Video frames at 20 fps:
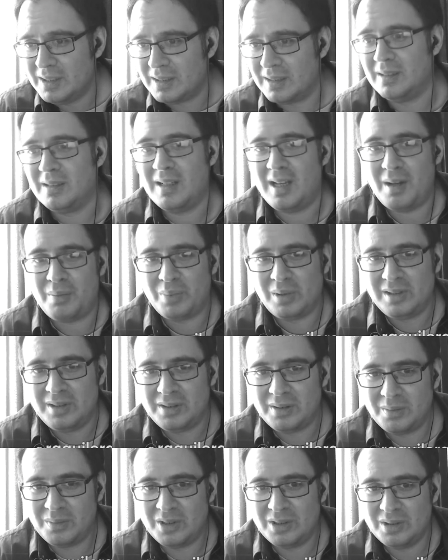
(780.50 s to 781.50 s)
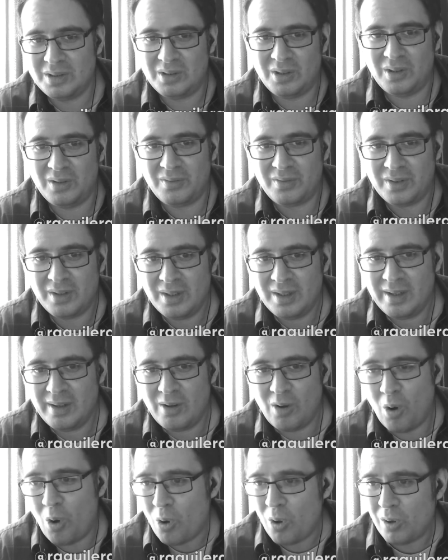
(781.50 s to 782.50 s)
that capitalism can solve
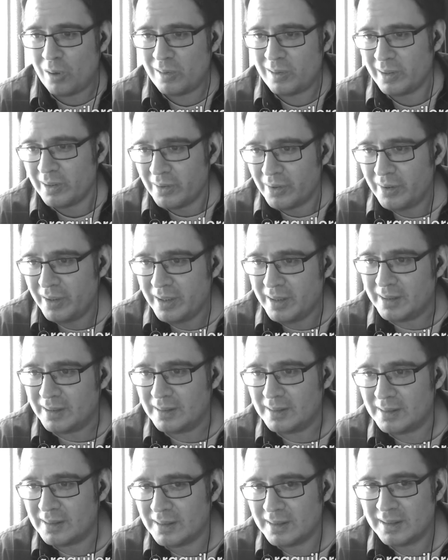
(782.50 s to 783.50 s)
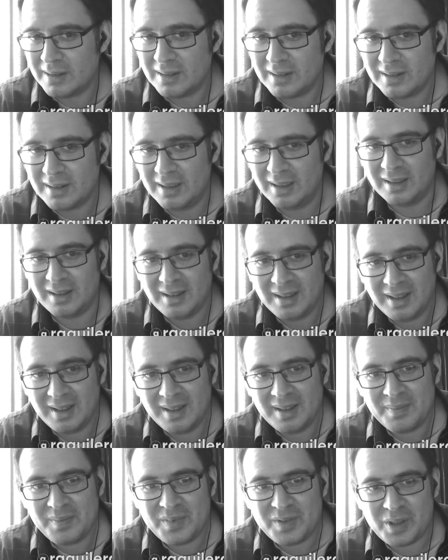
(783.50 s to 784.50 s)
all things.
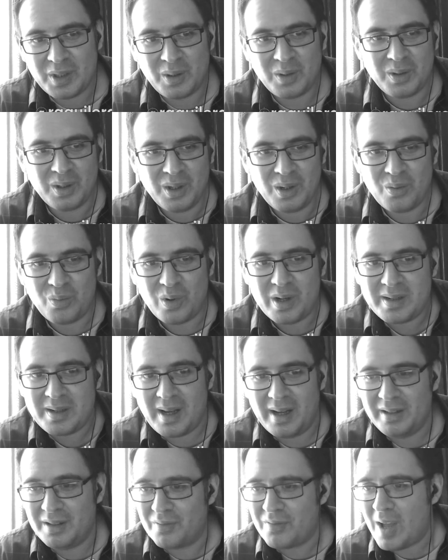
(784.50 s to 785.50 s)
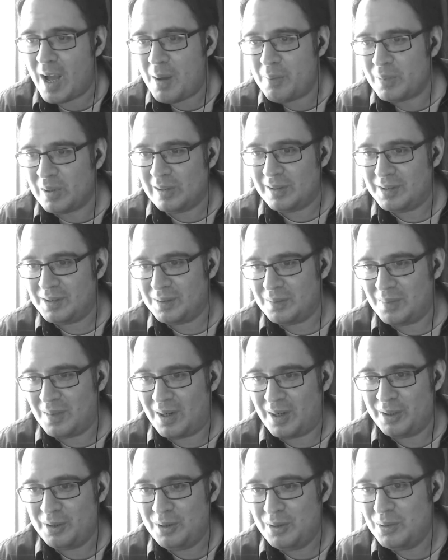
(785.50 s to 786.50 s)
So what kind of capitalism
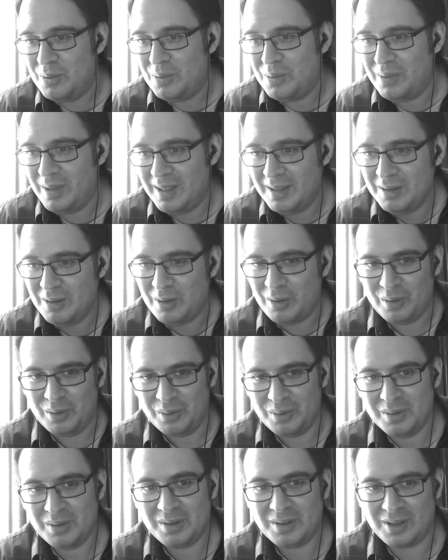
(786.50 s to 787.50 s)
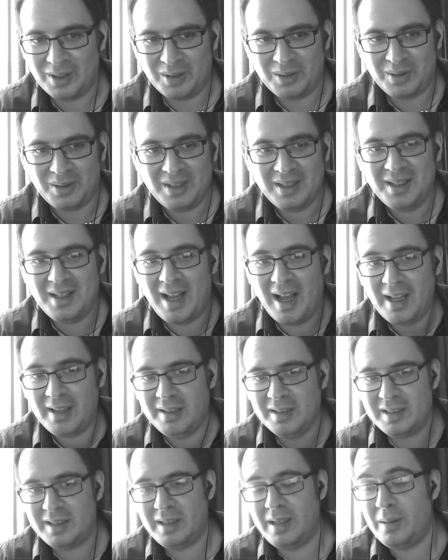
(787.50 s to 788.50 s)
are you into? So I
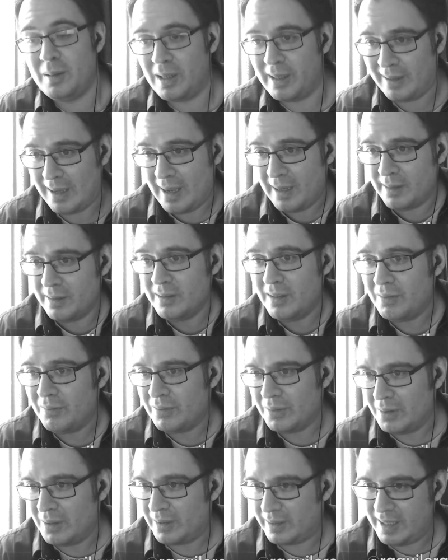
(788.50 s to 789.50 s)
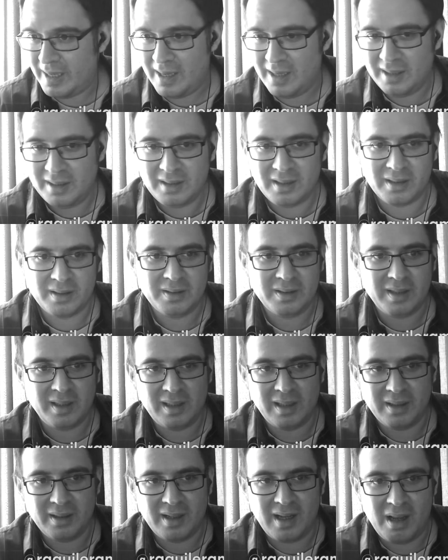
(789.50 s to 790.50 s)
can say, like, I could give a case. I can say,
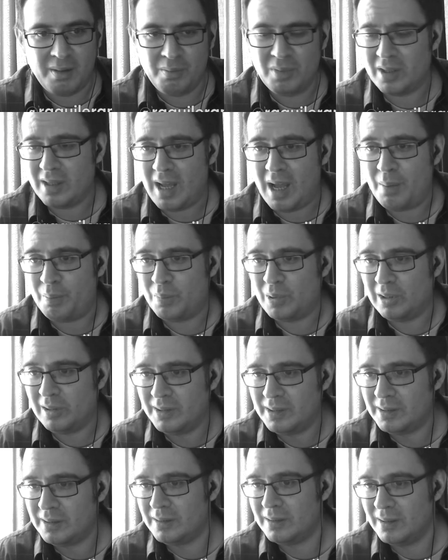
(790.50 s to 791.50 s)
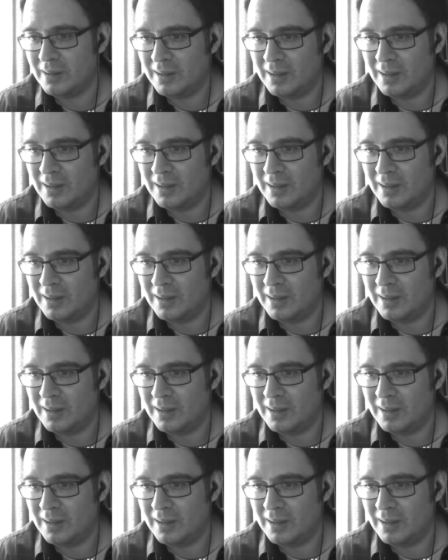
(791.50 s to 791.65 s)
like, I'm a capitalist,